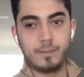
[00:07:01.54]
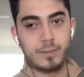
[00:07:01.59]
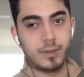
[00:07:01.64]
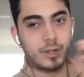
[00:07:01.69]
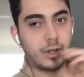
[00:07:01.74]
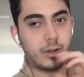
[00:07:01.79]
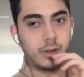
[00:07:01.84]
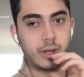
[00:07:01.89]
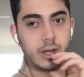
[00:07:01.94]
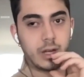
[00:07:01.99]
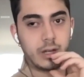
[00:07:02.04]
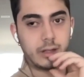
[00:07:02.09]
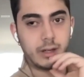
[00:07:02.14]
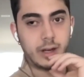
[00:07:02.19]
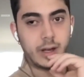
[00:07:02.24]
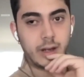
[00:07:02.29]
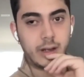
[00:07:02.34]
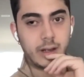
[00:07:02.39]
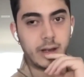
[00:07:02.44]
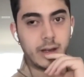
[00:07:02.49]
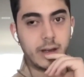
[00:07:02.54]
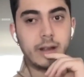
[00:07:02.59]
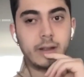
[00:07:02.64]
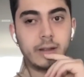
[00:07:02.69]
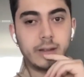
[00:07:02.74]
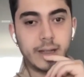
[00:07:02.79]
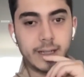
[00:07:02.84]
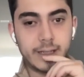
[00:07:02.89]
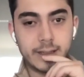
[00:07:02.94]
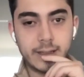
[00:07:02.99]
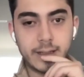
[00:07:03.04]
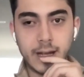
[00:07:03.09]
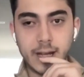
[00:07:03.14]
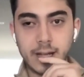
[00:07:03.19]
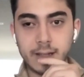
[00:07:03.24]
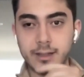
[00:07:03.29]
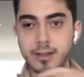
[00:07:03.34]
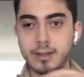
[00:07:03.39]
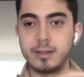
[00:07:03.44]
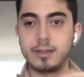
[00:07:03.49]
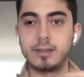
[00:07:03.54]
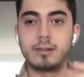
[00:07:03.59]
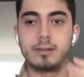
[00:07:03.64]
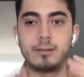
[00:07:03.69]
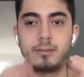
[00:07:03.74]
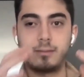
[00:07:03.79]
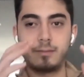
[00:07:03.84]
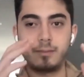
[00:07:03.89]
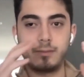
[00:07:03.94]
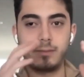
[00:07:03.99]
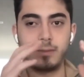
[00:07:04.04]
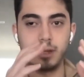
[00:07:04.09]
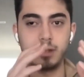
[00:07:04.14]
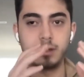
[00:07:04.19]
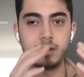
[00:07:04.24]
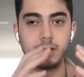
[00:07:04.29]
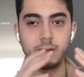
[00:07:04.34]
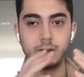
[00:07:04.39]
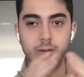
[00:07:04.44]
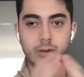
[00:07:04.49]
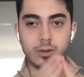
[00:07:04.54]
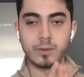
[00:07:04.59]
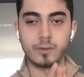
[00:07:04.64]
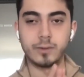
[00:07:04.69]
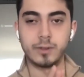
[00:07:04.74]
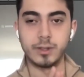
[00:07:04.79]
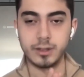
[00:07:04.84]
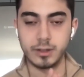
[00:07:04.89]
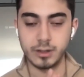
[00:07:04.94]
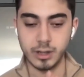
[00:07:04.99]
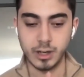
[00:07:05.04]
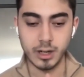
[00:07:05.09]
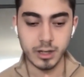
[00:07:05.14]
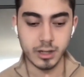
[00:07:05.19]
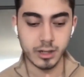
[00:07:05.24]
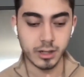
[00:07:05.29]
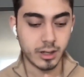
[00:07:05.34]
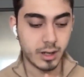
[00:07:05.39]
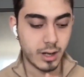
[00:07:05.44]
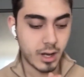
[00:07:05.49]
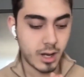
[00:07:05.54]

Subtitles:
So you get the idea. And LinkedIn ads is at the core of the strategy.